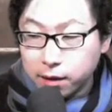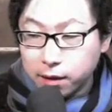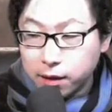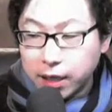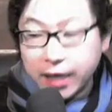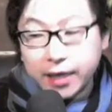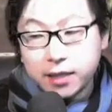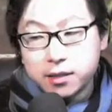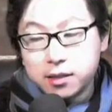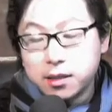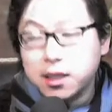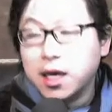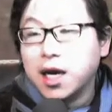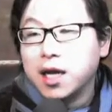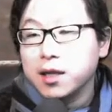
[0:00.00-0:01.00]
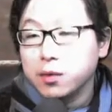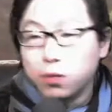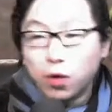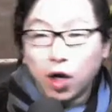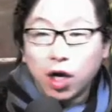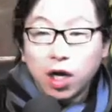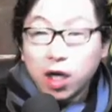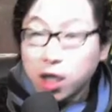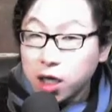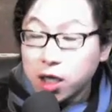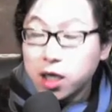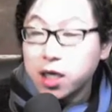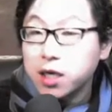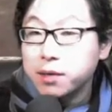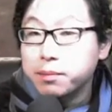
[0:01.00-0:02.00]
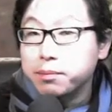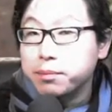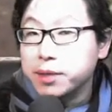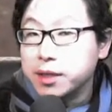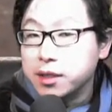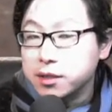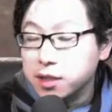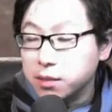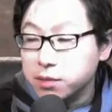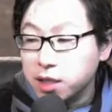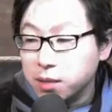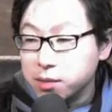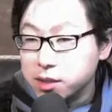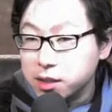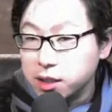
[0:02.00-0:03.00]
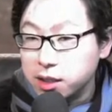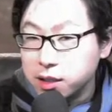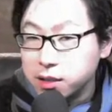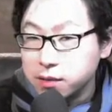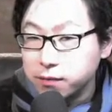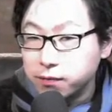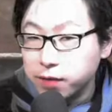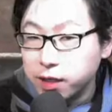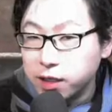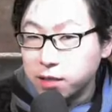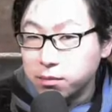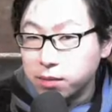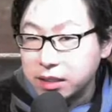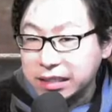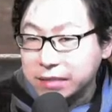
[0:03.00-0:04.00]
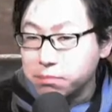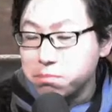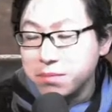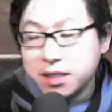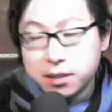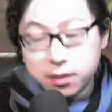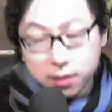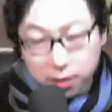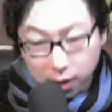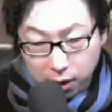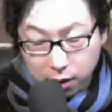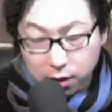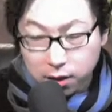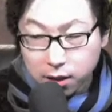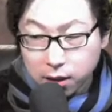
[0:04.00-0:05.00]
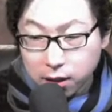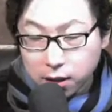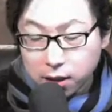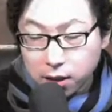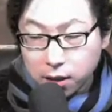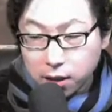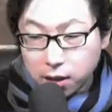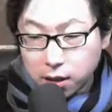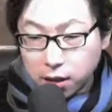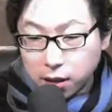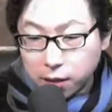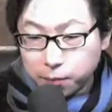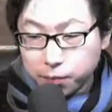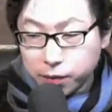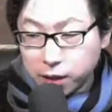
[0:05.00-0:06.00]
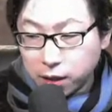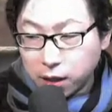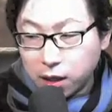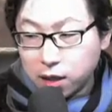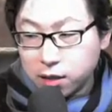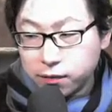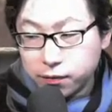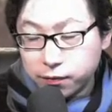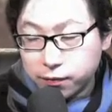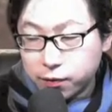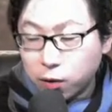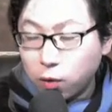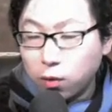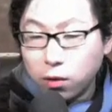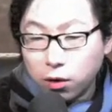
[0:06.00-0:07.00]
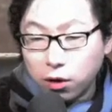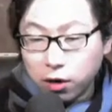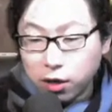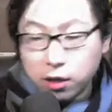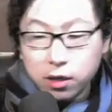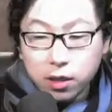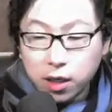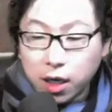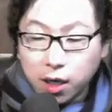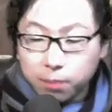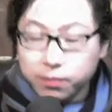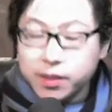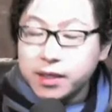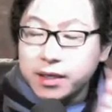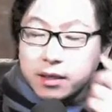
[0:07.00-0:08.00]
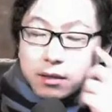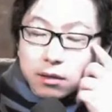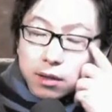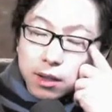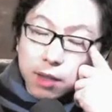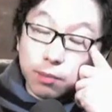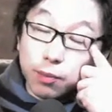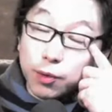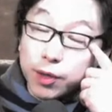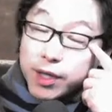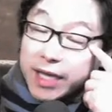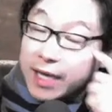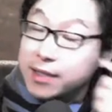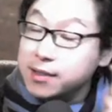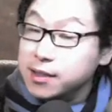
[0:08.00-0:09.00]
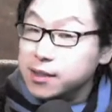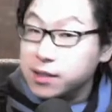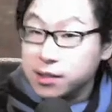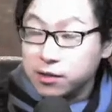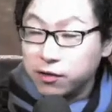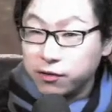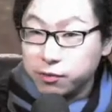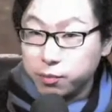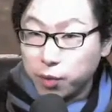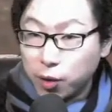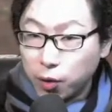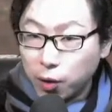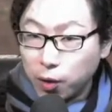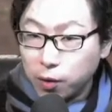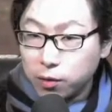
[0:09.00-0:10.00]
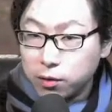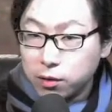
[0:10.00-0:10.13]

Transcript: That is not wrong, but sometimes it is very much missing a lot of core important essence of Boro.